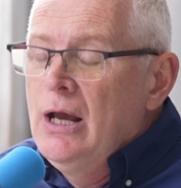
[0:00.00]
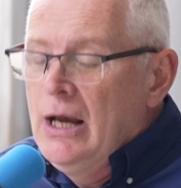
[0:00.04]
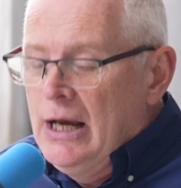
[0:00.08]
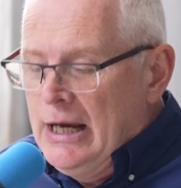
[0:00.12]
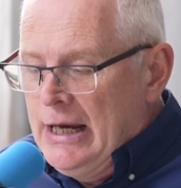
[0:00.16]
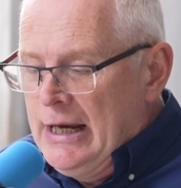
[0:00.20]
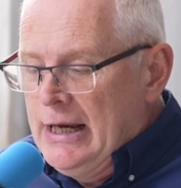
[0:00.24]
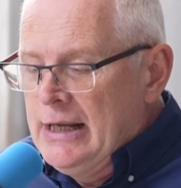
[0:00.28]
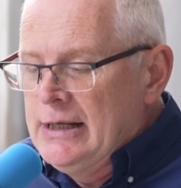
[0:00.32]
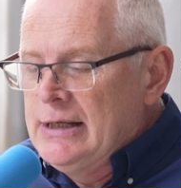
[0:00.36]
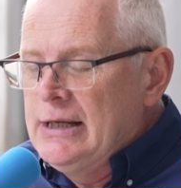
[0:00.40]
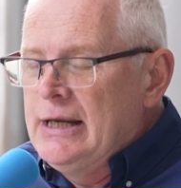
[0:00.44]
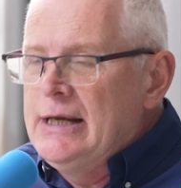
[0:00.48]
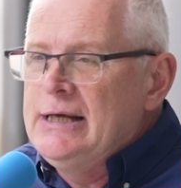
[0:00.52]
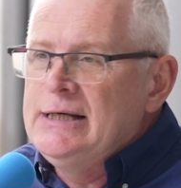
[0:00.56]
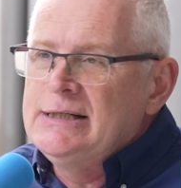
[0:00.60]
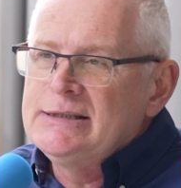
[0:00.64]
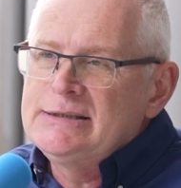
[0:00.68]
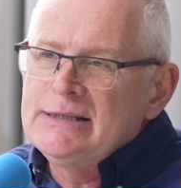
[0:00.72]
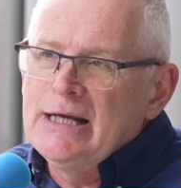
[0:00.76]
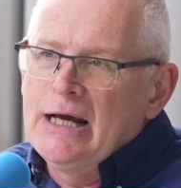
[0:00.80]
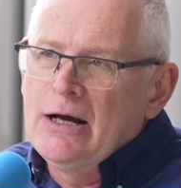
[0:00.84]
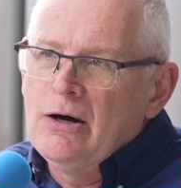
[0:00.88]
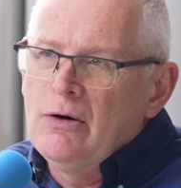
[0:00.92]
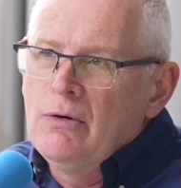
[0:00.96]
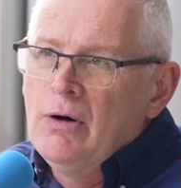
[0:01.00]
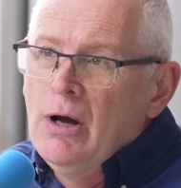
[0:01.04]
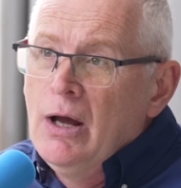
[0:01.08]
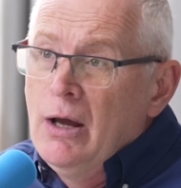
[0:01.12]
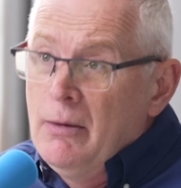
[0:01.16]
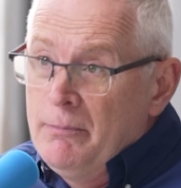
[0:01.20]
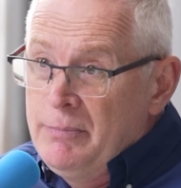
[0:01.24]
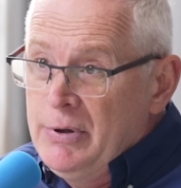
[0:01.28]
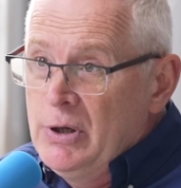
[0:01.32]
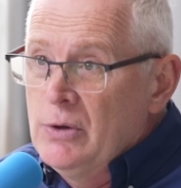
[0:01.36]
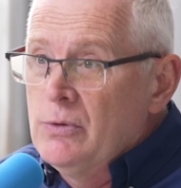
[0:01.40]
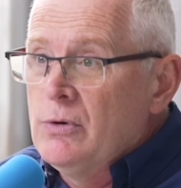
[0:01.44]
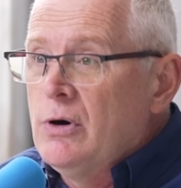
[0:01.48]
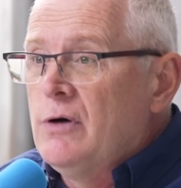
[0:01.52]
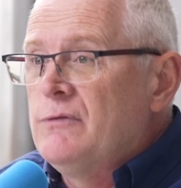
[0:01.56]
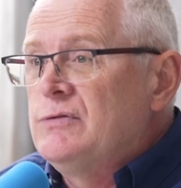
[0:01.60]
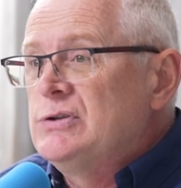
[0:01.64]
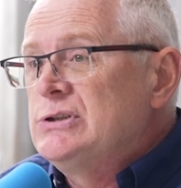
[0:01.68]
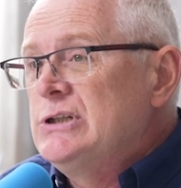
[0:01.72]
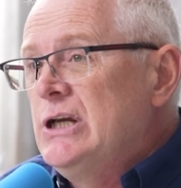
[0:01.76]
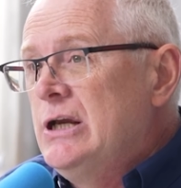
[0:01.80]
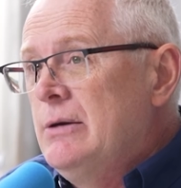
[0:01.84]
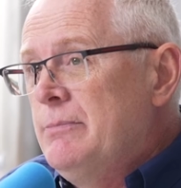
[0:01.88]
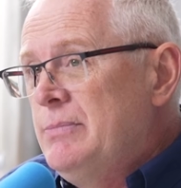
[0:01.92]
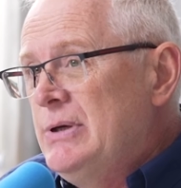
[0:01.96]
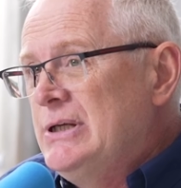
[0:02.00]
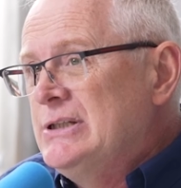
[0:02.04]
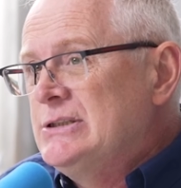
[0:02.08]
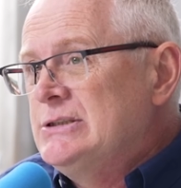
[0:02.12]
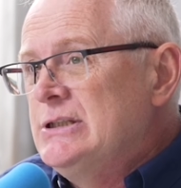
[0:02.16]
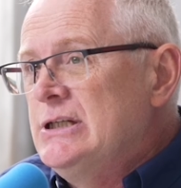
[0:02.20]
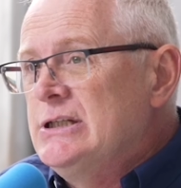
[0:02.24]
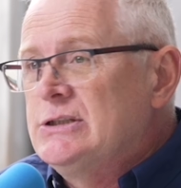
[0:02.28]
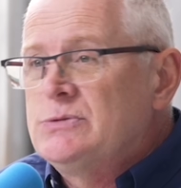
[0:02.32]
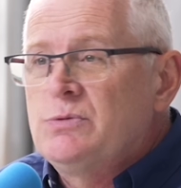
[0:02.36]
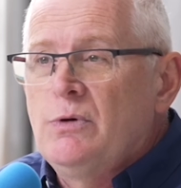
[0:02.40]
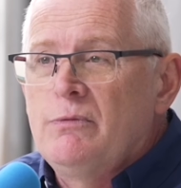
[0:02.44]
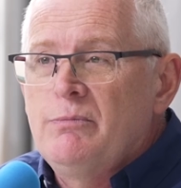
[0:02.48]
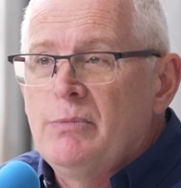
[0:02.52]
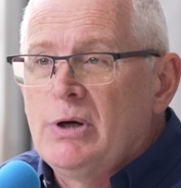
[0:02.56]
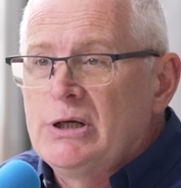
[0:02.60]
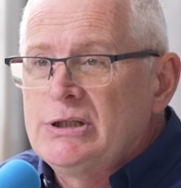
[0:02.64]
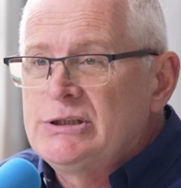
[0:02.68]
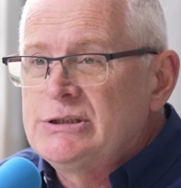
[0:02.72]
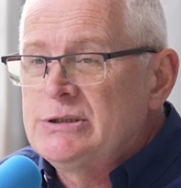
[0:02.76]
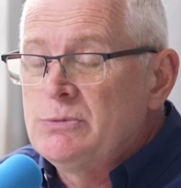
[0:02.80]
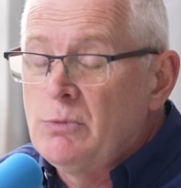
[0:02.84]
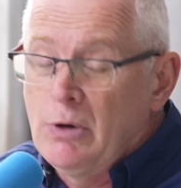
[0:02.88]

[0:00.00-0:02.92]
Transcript: And he's now built, obviously, a business with my,